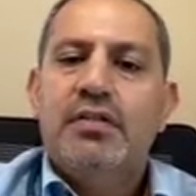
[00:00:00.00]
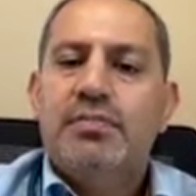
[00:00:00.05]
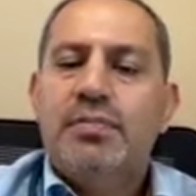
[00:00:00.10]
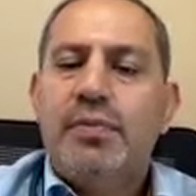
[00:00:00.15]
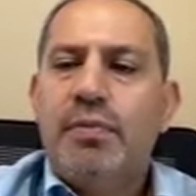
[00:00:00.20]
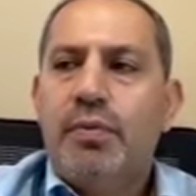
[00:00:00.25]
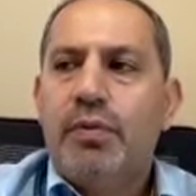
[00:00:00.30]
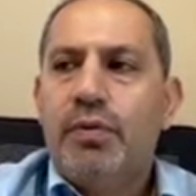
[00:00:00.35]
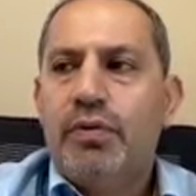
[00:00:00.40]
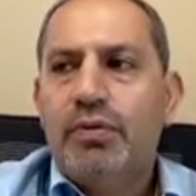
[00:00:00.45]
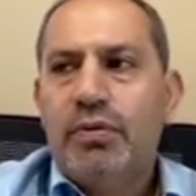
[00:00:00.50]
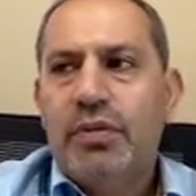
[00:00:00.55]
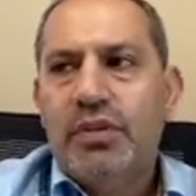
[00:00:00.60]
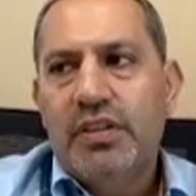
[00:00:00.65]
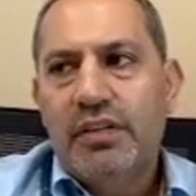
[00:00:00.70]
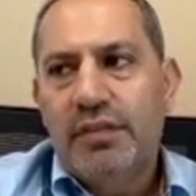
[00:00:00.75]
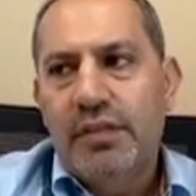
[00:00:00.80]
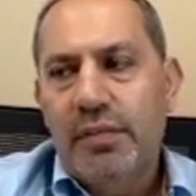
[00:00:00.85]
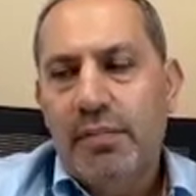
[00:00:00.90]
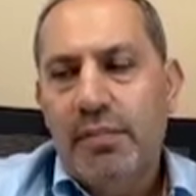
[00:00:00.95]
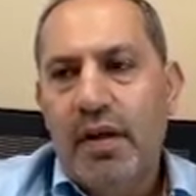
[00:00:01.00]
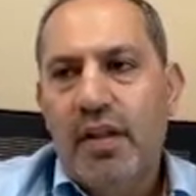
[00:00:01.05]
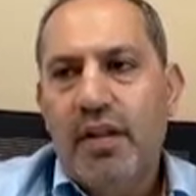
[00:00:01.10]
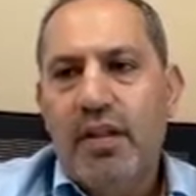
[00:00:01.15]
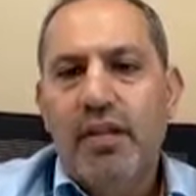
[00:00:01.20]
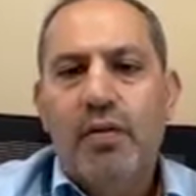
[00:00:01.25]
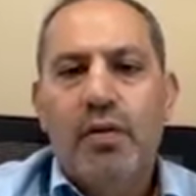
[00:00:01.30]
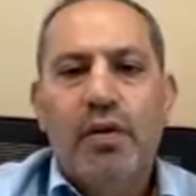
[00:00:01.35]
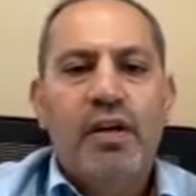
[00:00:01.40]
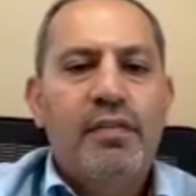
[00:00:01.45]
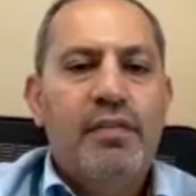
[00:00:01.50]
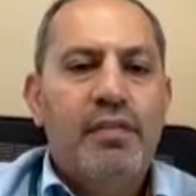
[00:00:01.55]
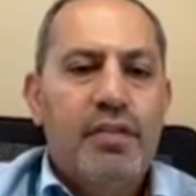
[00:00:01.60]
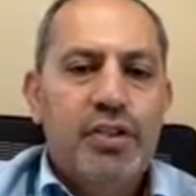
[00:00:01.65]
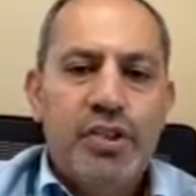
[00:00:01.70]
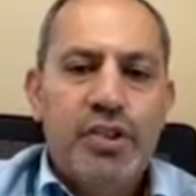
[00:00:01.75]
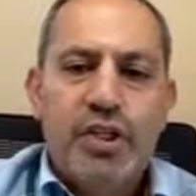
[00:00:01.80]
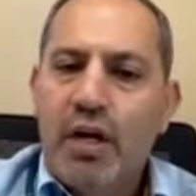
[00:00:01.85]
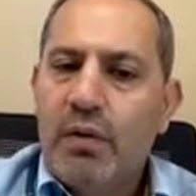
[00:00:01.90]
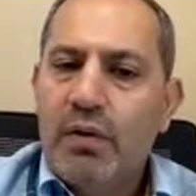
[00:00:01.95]
People do it every month or every
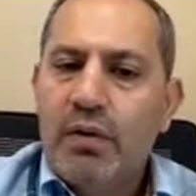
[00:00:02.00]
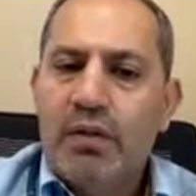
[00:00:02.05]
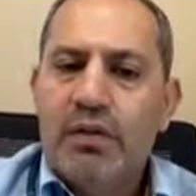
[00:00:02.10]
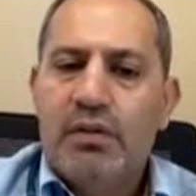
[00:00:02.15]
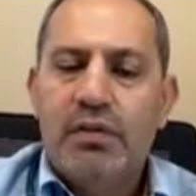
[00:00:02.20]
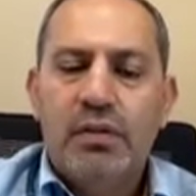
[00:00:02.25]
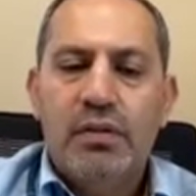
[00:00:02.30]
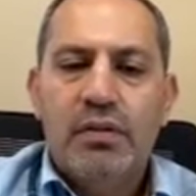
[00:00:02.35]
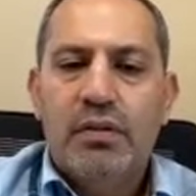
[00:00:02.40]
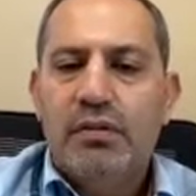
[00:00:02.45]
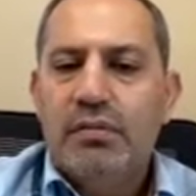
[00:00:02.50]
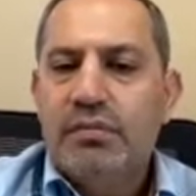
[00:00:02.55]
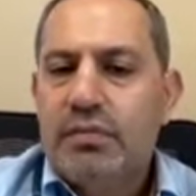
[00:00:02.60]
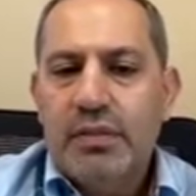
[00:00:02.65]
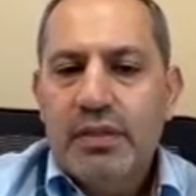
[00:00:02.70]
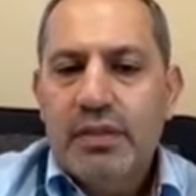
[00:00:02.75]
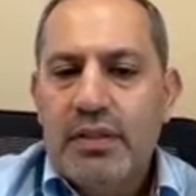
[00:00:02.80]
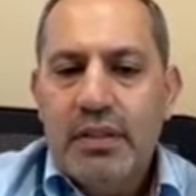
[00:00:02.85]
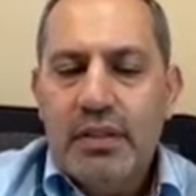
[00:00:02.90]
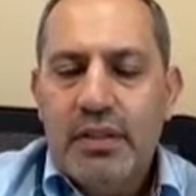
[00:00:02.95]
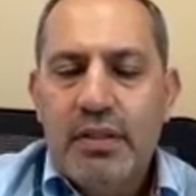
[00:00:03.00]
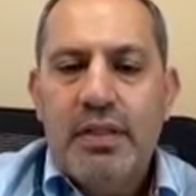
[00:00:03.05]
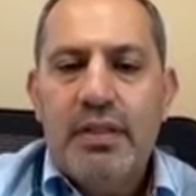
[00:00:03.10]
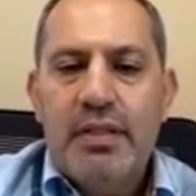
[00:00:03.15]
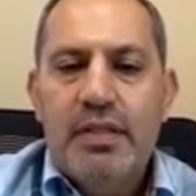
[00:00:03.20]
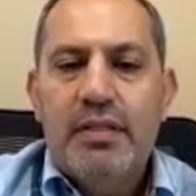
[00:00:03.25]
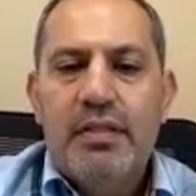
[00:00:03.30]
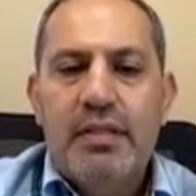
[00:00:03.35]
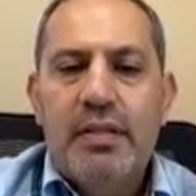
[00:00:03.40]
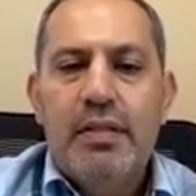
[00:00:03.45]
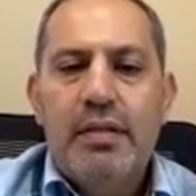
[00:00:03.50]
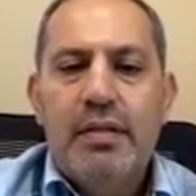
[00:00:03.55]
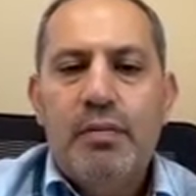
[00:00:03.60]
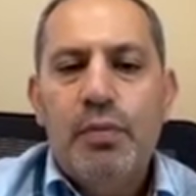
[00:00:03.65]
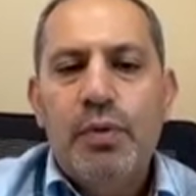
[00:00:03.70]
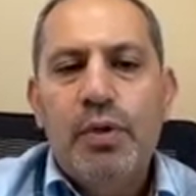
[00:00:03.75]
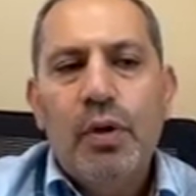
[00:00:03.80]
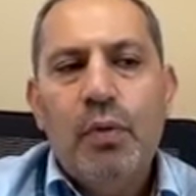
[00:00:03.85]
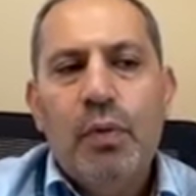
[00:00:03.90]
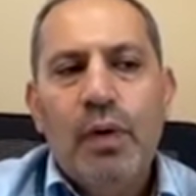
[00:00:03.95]
shower. Or
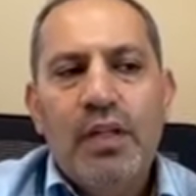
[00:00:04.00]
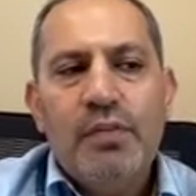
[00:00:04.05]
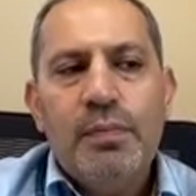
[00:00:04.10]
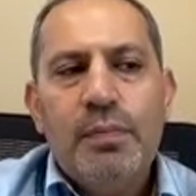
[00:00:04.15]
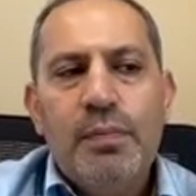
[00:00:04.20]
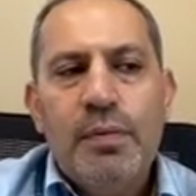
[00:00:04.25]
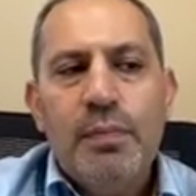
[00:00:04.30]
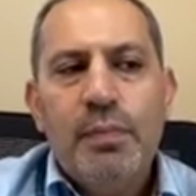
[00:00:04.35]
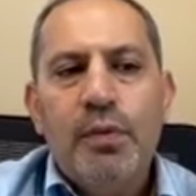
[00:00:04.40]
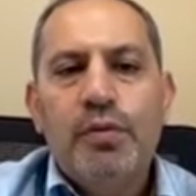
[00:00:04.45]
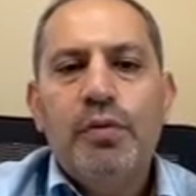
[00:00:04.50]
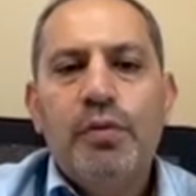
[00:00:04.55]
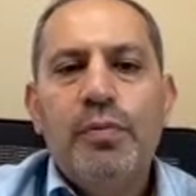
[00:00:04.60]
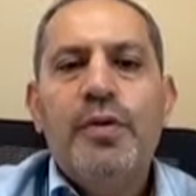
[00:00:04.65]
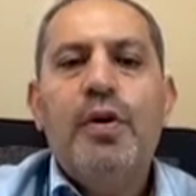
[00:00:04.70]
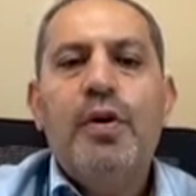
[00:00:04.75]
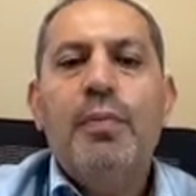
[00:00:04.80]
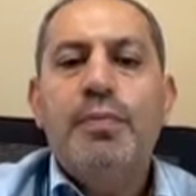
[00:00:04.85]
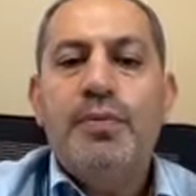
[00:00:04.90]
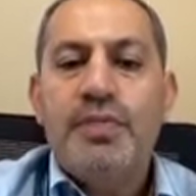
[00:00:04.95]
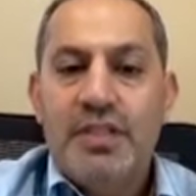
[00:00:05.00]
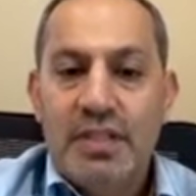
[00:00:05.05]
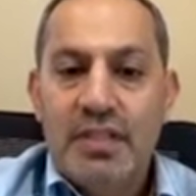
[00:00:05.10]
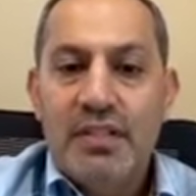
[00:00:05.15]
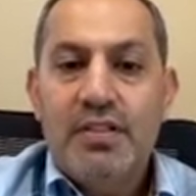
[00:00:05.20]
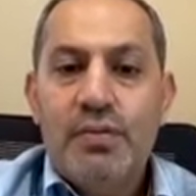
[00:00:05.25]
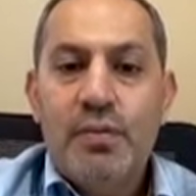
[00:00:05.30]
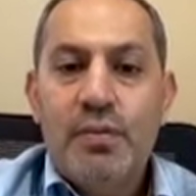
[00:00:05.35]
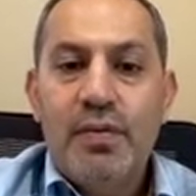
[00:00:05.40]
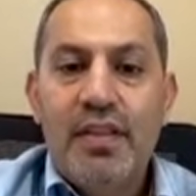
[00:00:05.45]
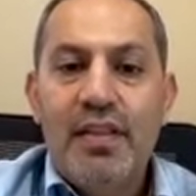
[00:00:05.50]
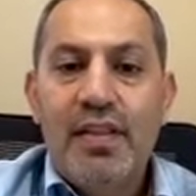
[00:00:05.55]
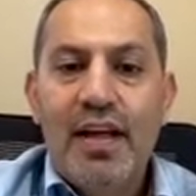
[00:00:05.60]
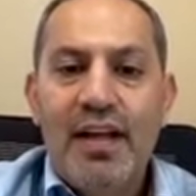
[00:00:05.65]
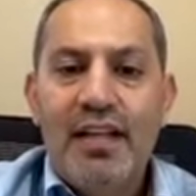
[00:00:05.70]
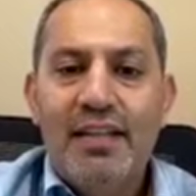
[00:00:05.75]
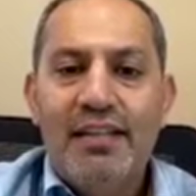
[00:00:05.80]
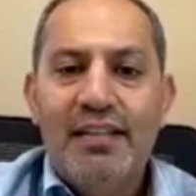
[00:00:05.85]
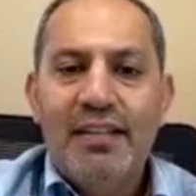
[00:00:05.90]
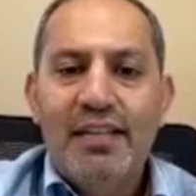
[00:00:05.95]
we don't want people to be obsessed with
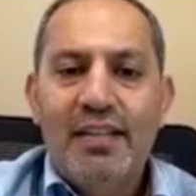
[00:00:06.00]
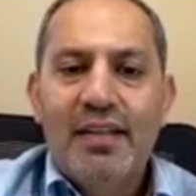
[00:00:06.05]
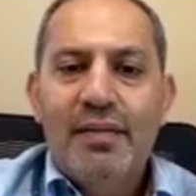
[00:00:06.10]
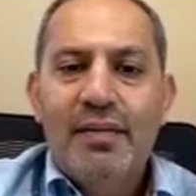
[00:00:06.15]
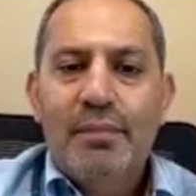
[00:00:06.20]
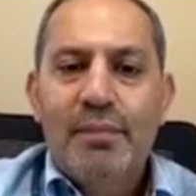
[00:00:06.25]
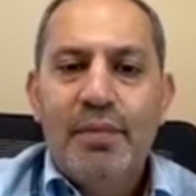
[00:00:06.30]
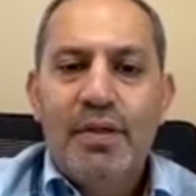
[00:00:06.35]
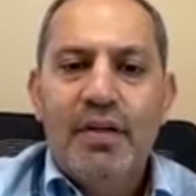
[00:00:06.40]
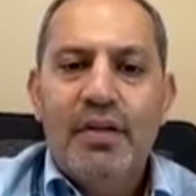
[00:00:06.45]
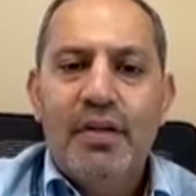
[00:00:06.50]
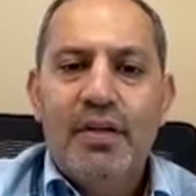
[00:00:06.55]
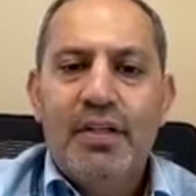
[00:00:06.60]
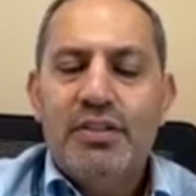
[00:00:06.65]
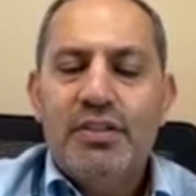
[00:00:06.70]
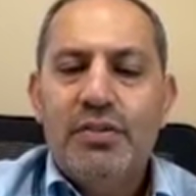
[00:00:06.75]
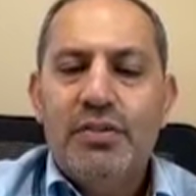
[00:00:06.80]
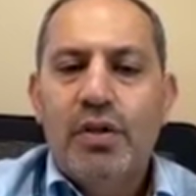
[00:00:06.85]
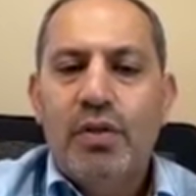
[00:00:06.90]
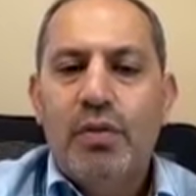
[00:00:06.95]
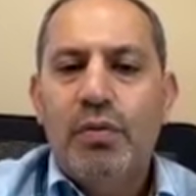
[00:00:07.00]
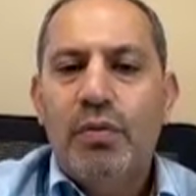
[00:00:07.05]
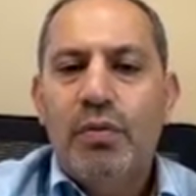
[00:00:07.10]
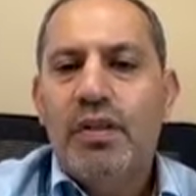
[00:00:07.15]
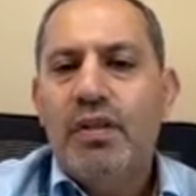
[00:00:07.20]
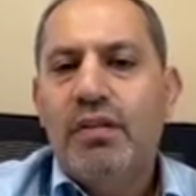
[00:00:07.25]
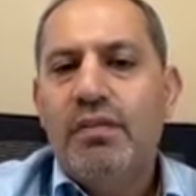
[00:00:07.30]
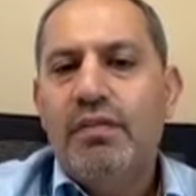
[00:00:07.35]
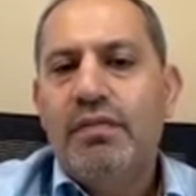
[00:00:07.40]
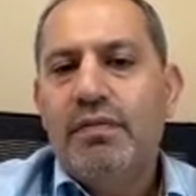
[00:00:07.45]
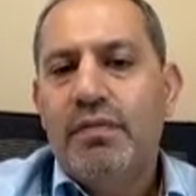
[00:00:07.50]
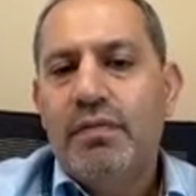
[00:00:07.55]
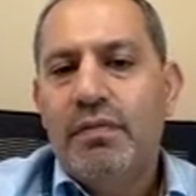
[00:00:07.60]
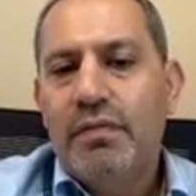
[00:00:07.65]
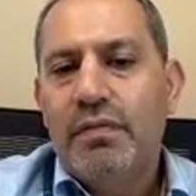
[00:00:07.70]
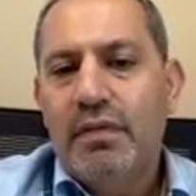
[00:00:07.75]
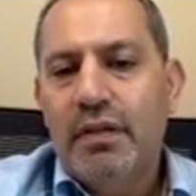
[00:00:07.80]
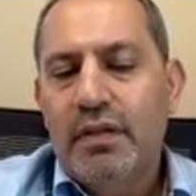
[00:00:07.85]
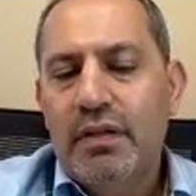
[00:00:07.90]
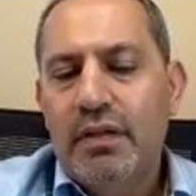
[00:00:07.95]
that because, you know, with the
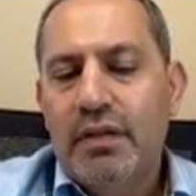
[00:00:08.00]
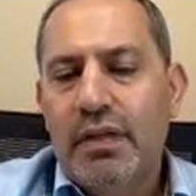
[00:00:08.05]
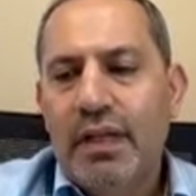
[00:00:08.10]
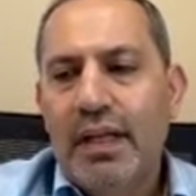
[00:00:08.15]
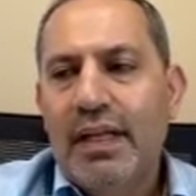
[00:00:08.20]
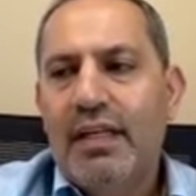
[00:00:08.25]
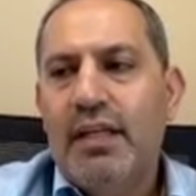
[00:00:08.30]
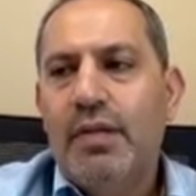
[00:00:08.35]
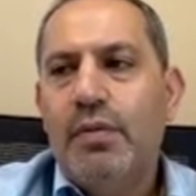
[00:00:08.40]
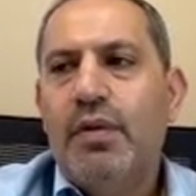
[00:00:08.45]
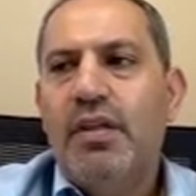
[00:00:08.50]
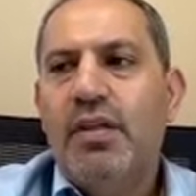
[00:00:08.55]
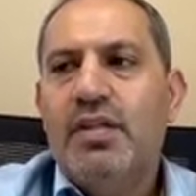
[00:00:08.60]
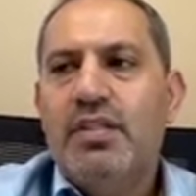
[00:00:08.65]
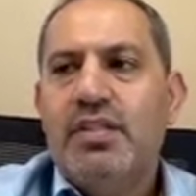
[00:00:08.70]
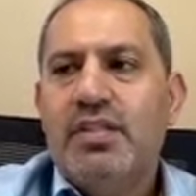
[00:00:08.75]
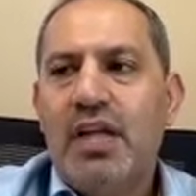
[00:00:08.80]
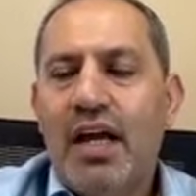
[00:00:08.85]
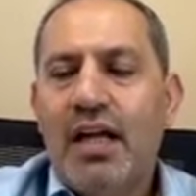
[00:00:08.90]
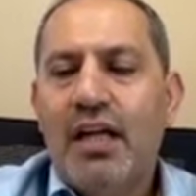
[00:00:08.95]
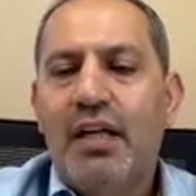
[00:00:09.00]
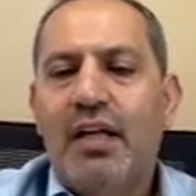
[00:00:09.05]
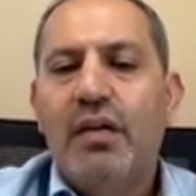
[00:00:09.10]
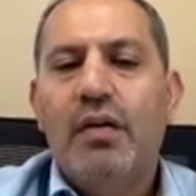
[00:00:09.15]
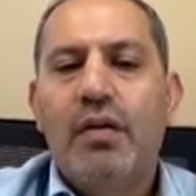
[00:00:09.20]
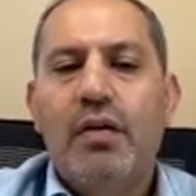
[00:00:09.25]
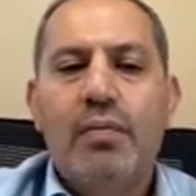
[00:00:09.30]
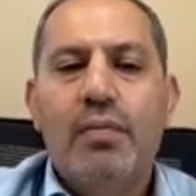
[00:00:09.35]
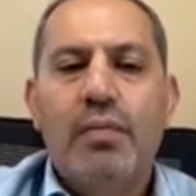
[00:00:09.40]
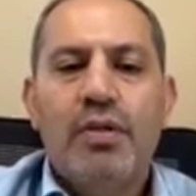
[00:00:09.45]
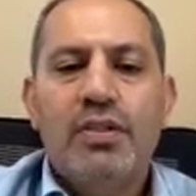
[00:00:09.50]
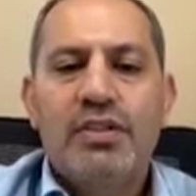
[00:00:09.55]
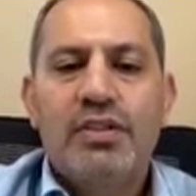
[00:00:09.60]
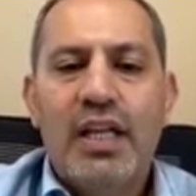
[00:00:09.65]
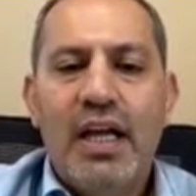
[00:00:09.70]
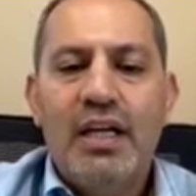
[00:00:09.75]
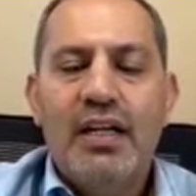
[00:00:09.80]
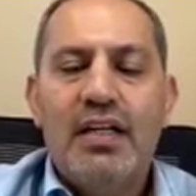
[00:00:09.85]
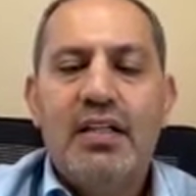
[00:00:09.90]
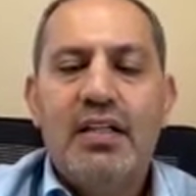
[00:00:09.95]
lady with the cycle, hormone
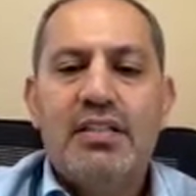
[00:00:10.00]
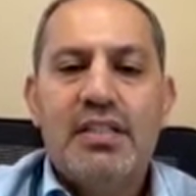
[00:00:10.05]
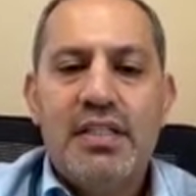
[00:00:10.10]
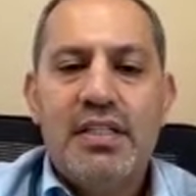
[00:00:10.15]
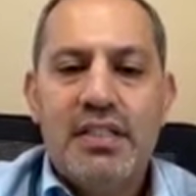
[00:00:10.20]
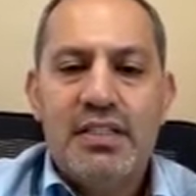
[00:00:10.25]
cycles,